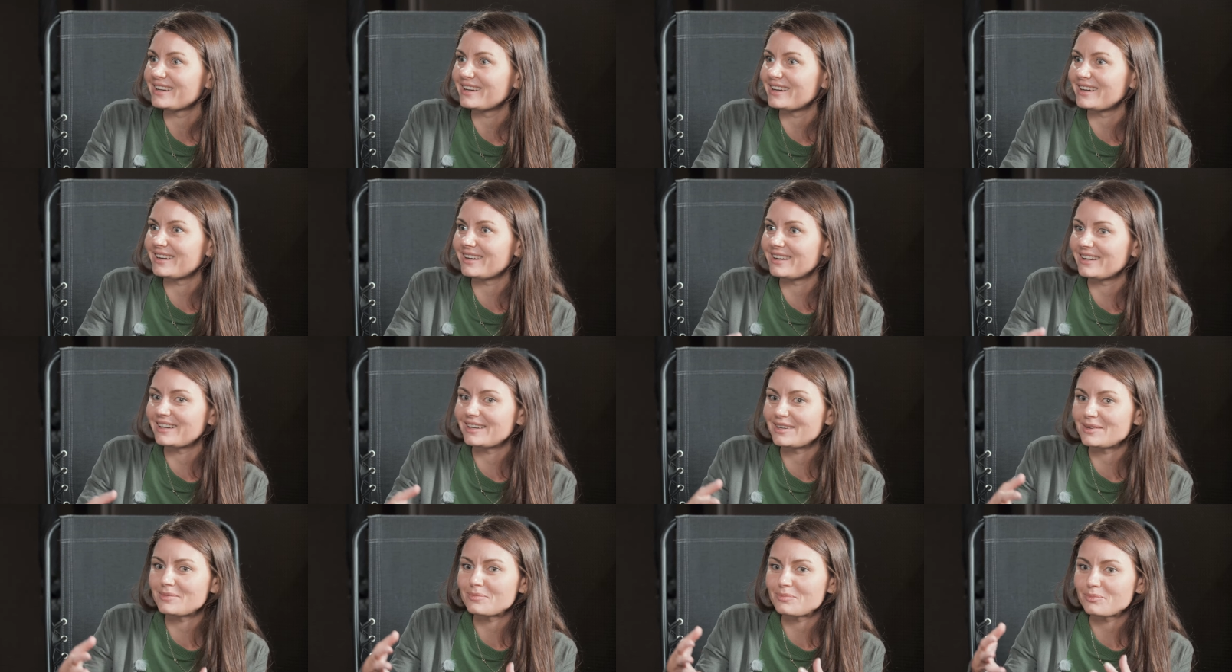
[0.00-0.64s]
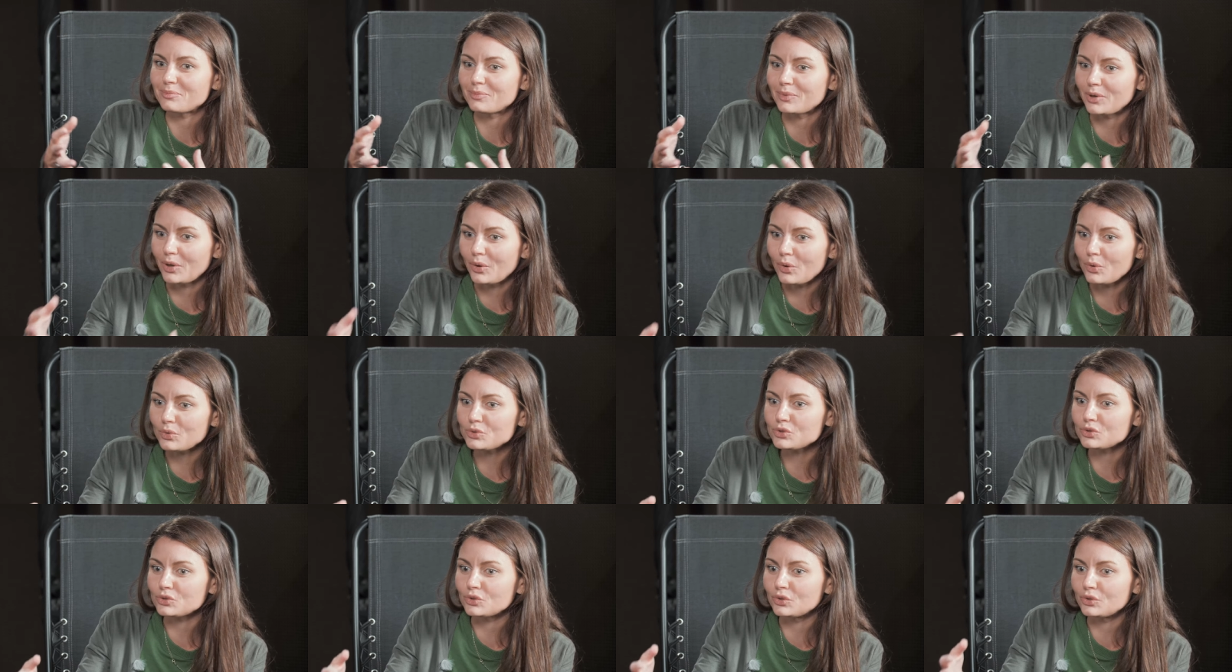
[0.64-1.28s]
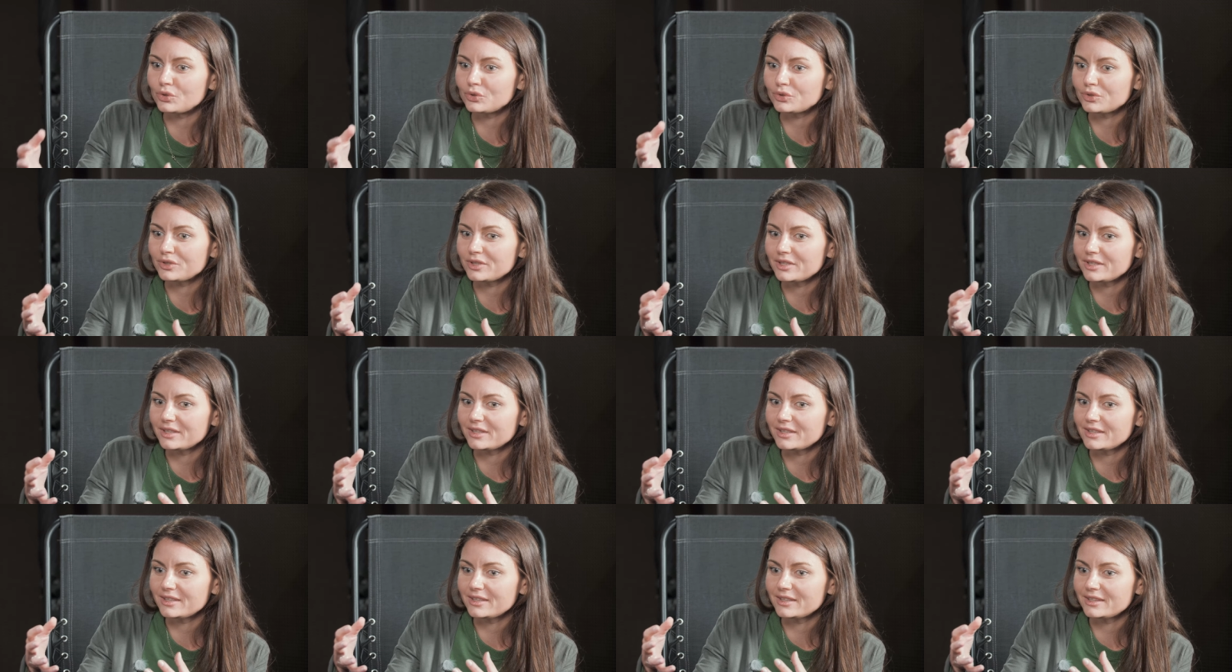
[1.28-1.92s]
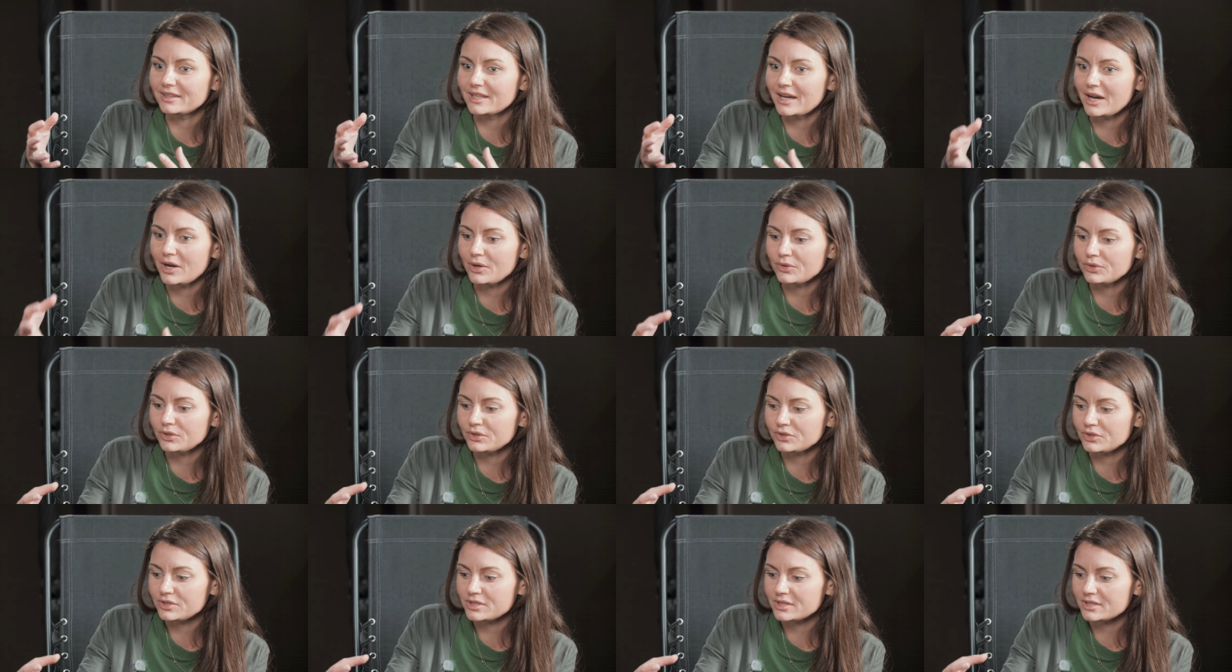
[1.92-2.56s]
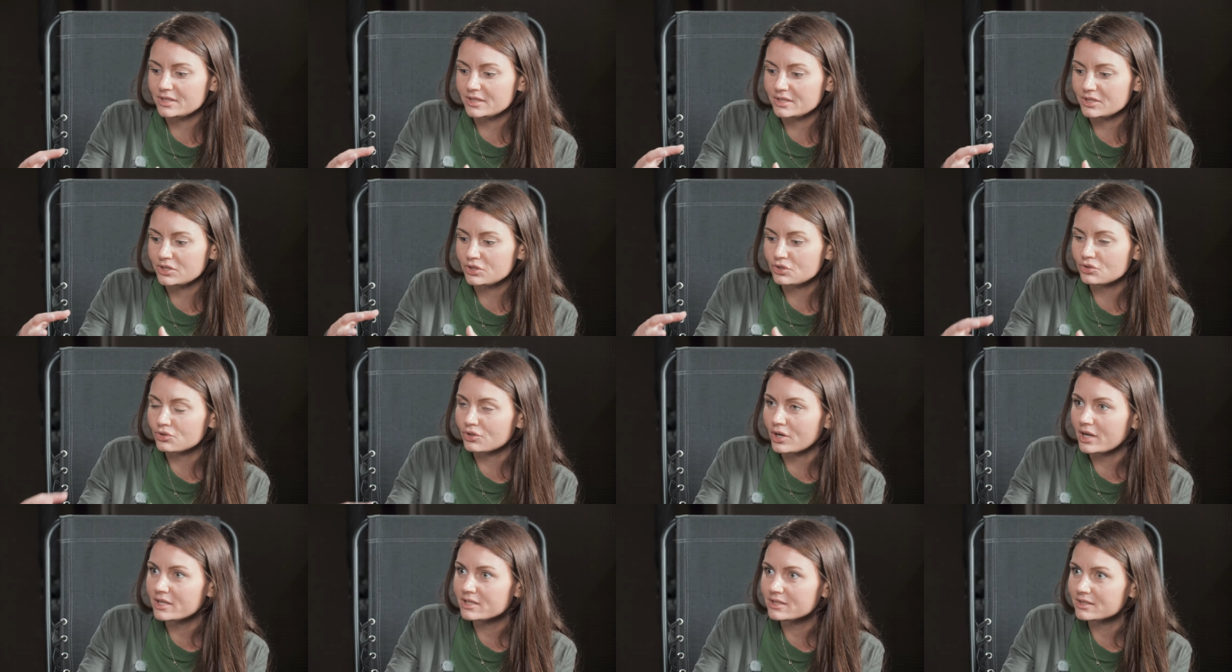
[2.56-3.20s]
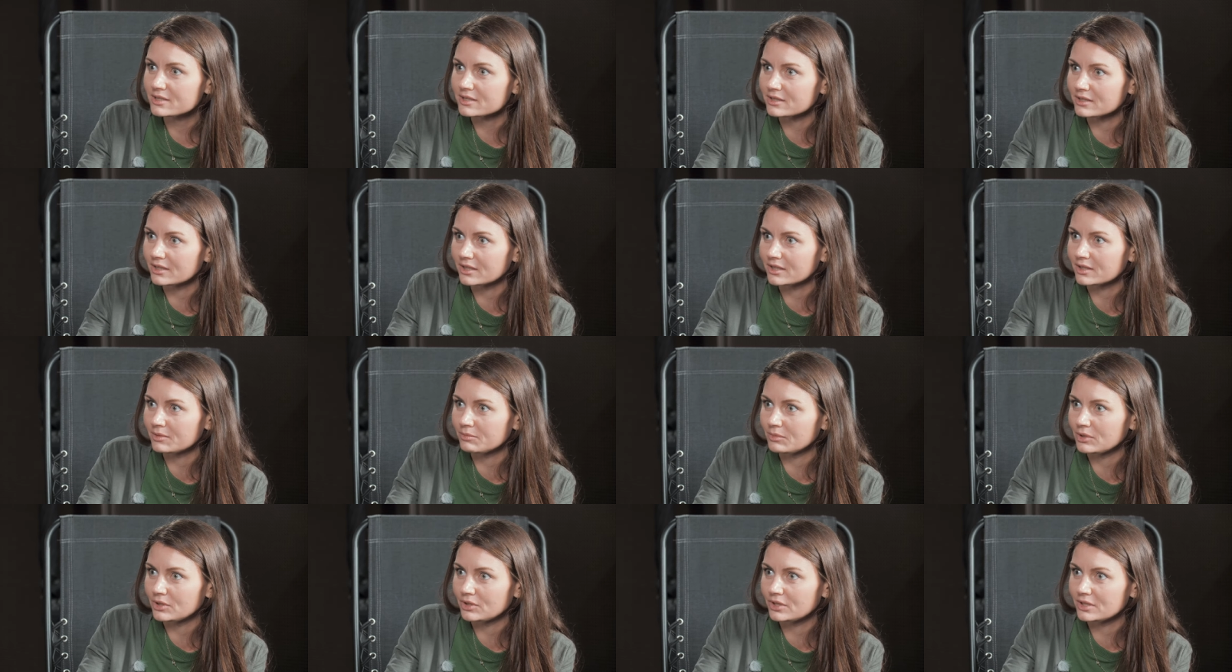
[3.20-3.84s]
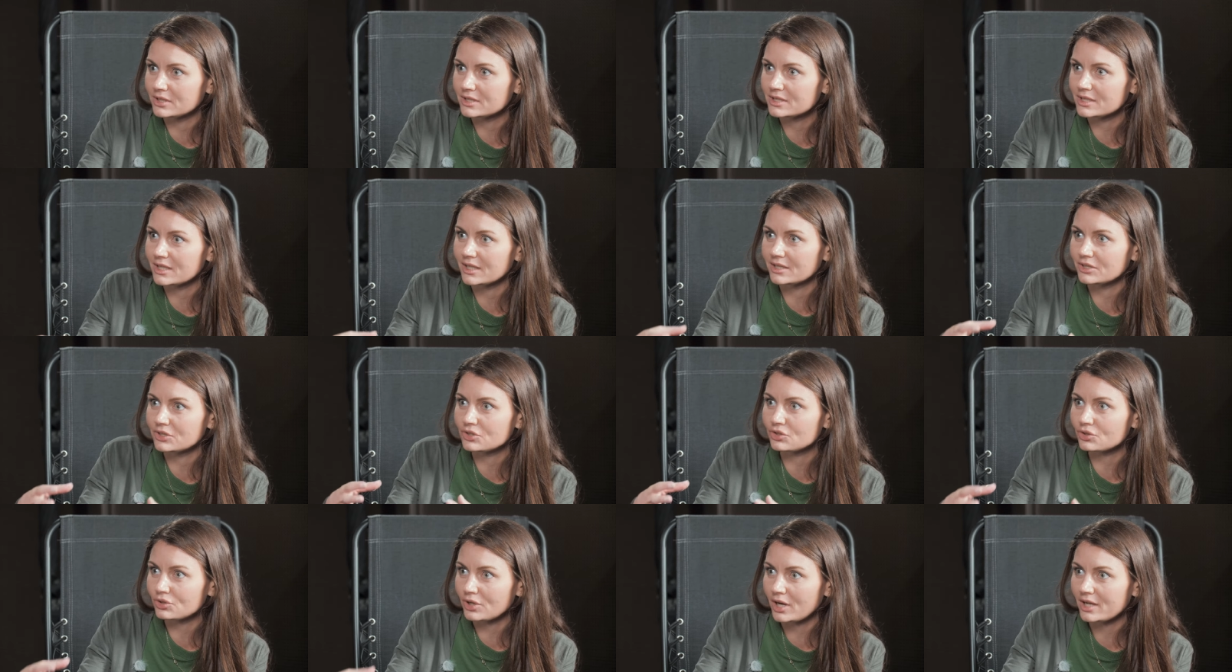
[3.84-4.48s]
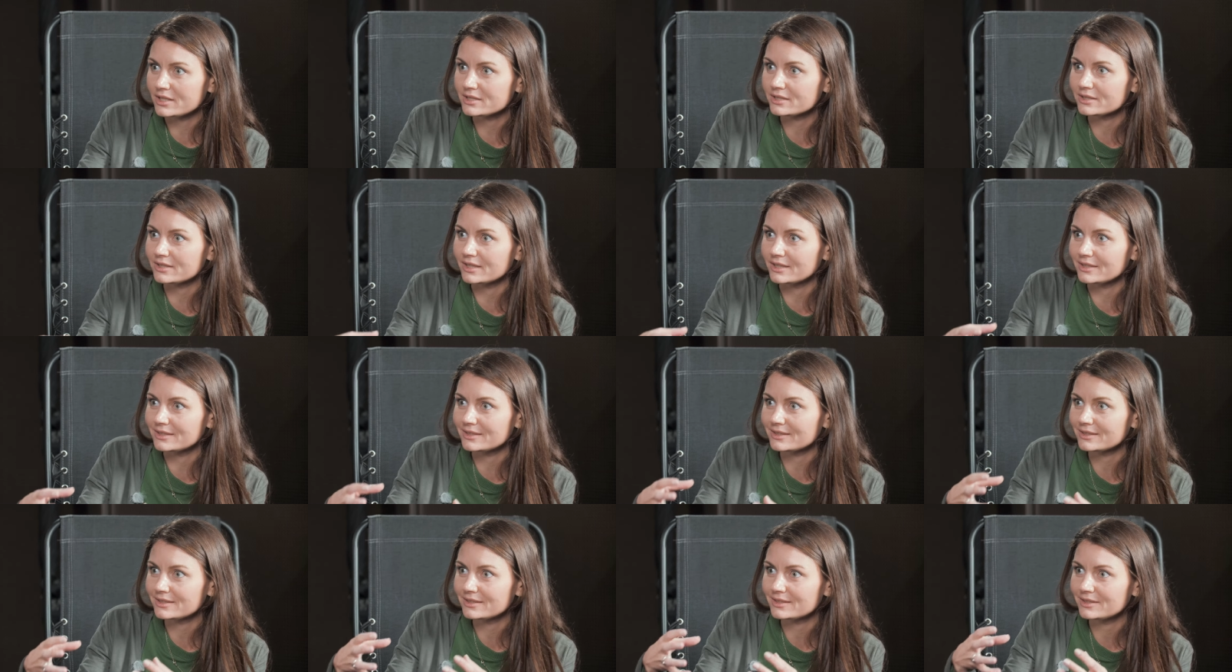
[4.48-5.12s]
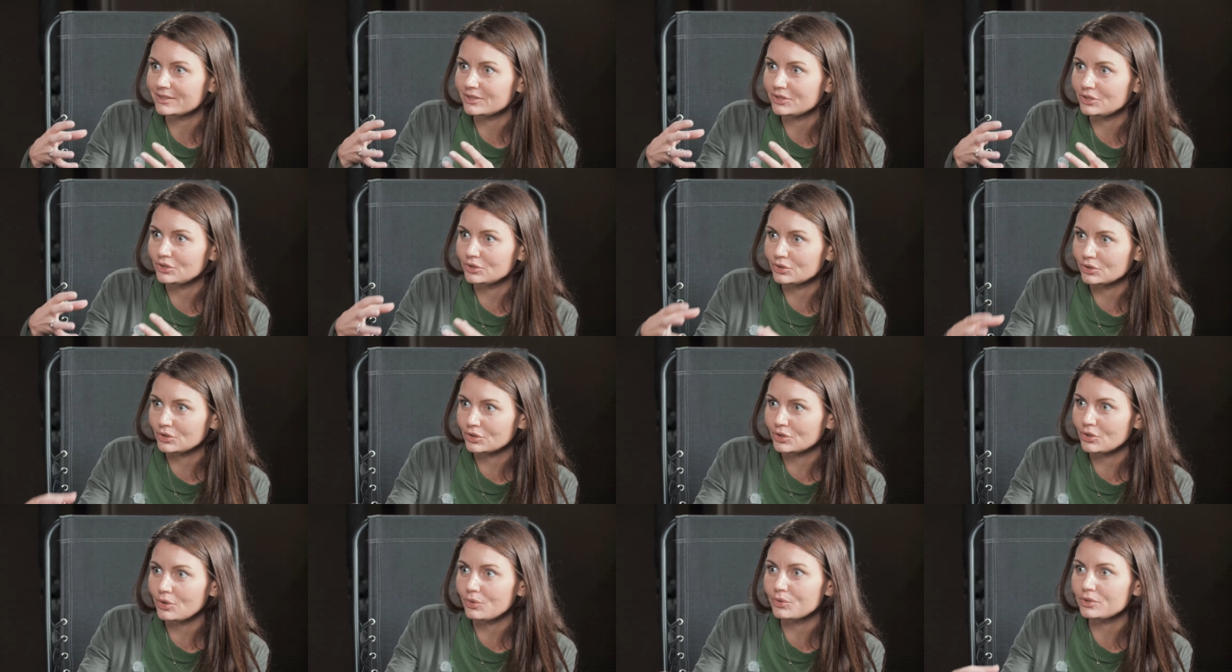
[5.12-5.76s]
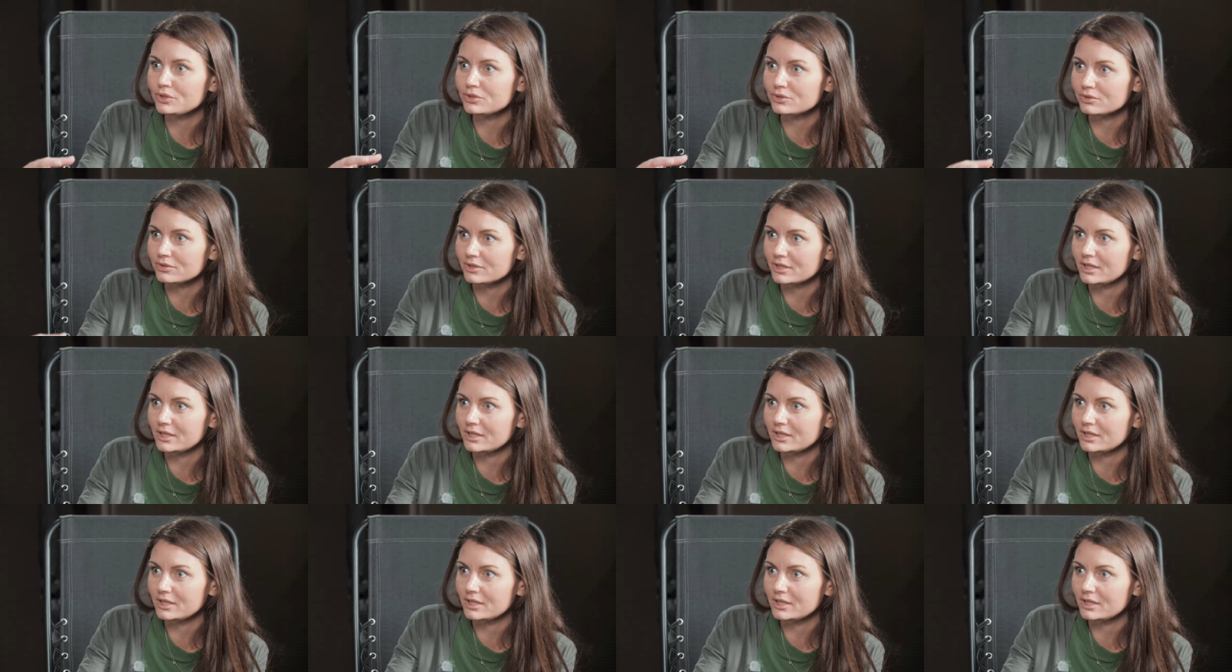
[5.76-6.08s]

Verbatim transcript: Uh, but also now there is this trust in the community and trust that you're going to